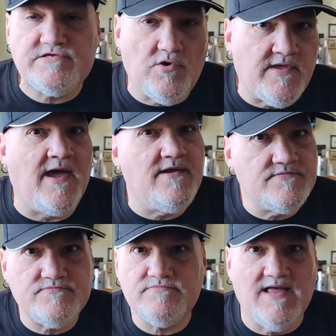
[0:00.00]
It's okay,
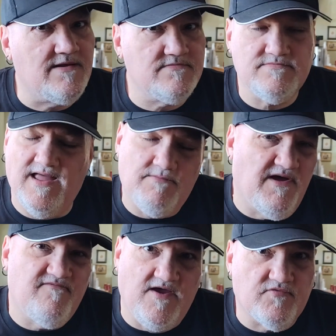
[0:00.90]
not
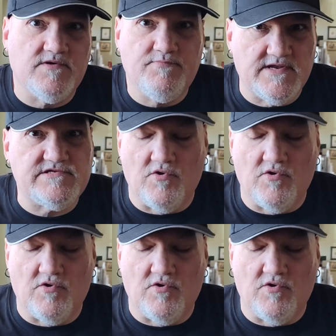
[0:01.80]
my favorite, but